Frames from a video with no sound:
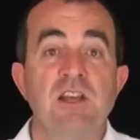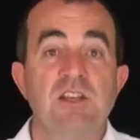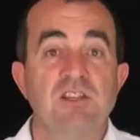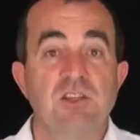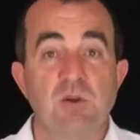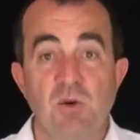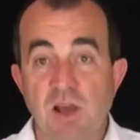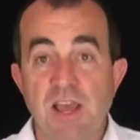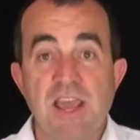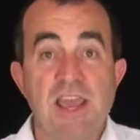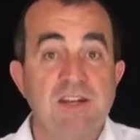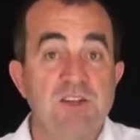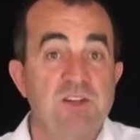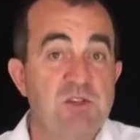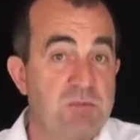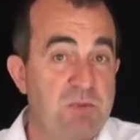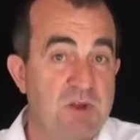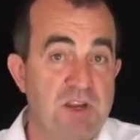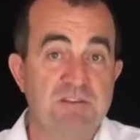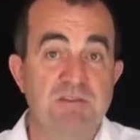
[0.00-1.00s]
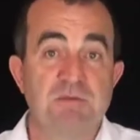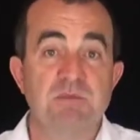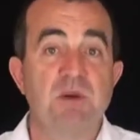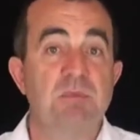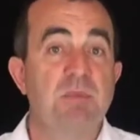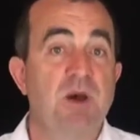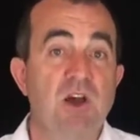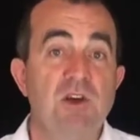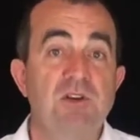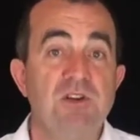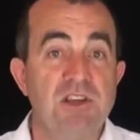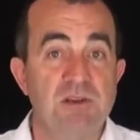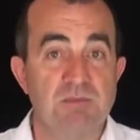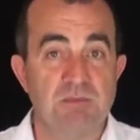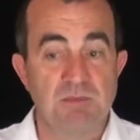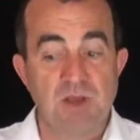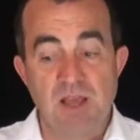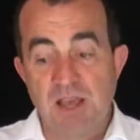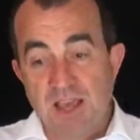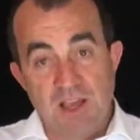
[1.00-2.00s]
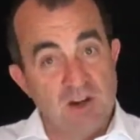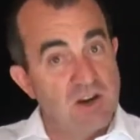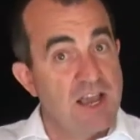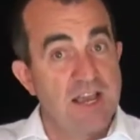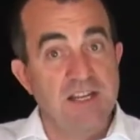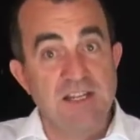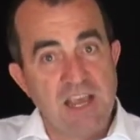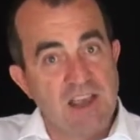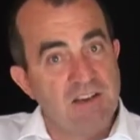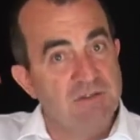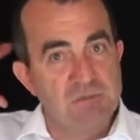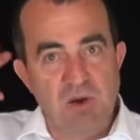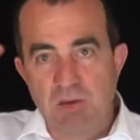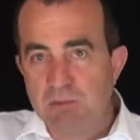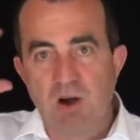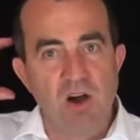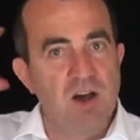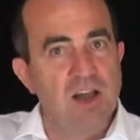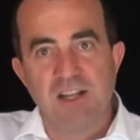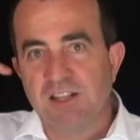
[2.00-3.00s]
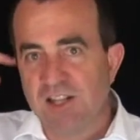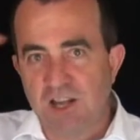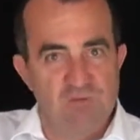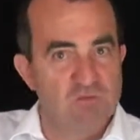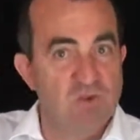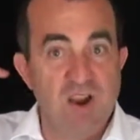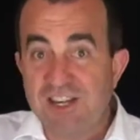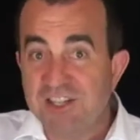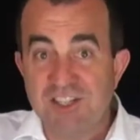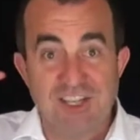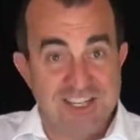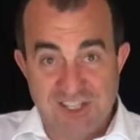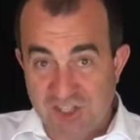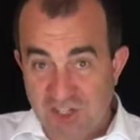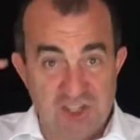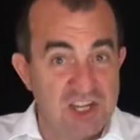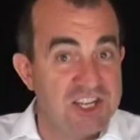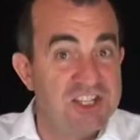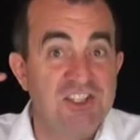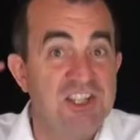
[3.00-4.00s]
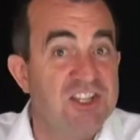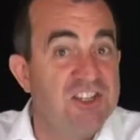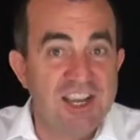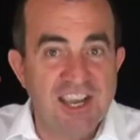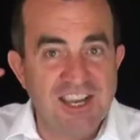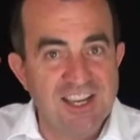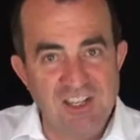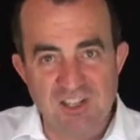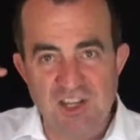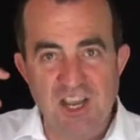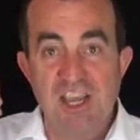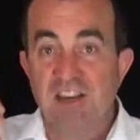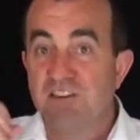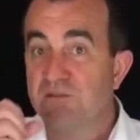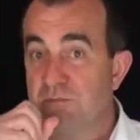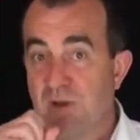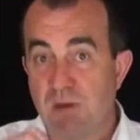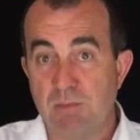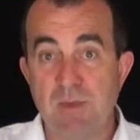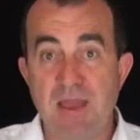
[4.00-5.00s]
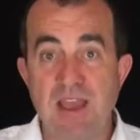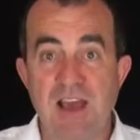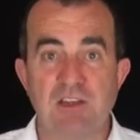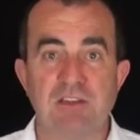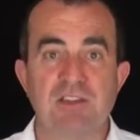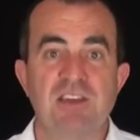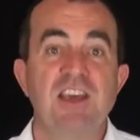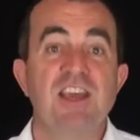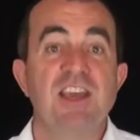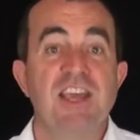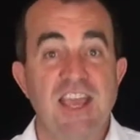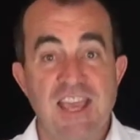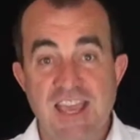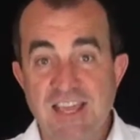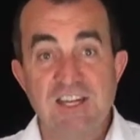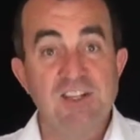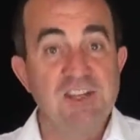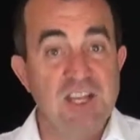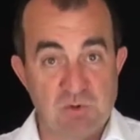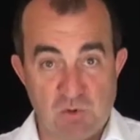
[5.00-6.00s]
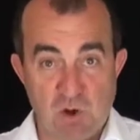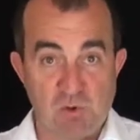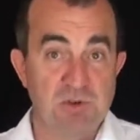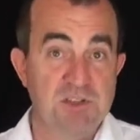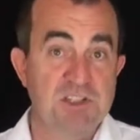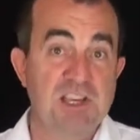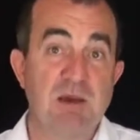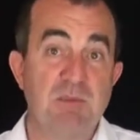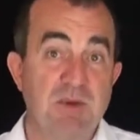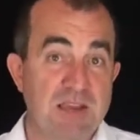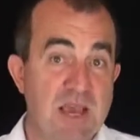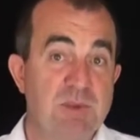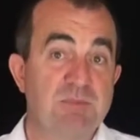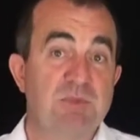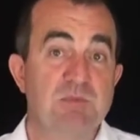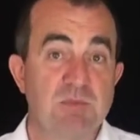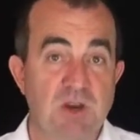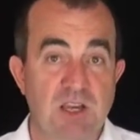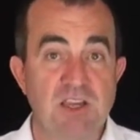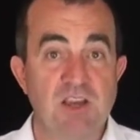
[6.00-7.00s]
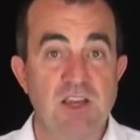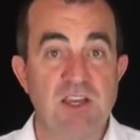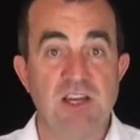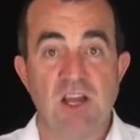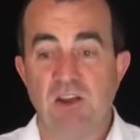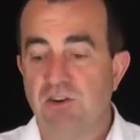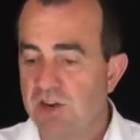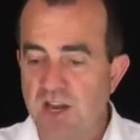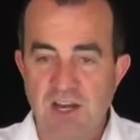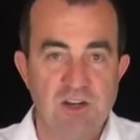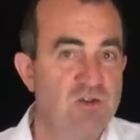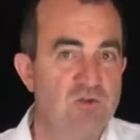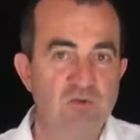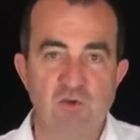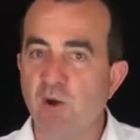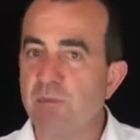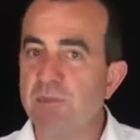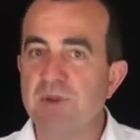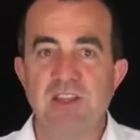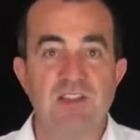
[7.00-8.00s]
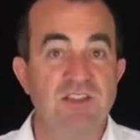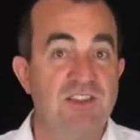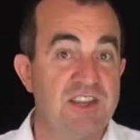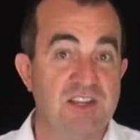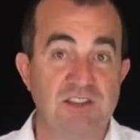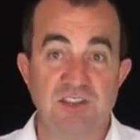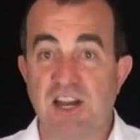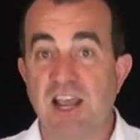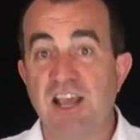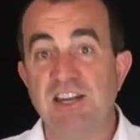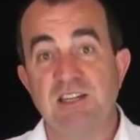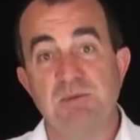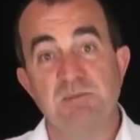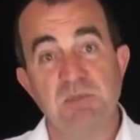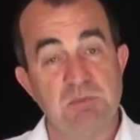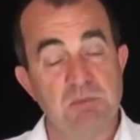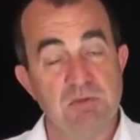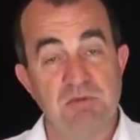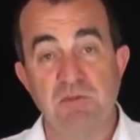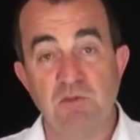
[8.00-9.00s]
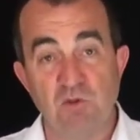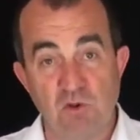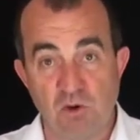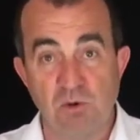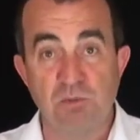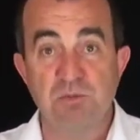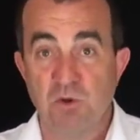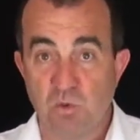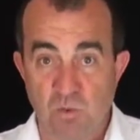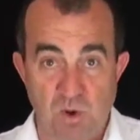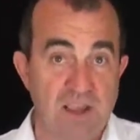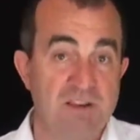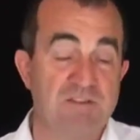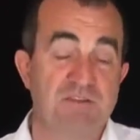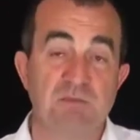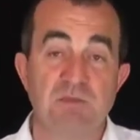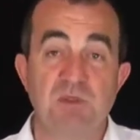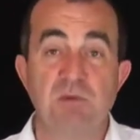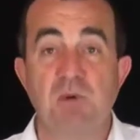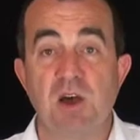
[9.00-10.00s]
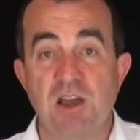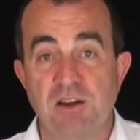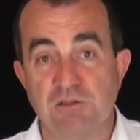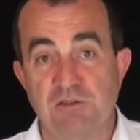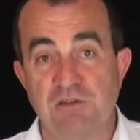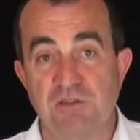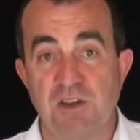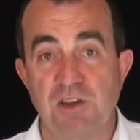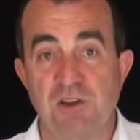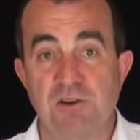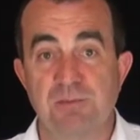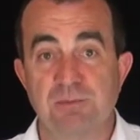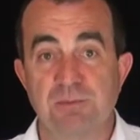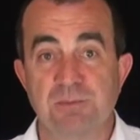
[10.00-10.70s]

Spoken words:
So I had to speak from the podium, and I had to have my mind like racing 60 seconds ahead of my mouth, editing what was coming up in my keynote and dropping things that had to be performed away from the microphone.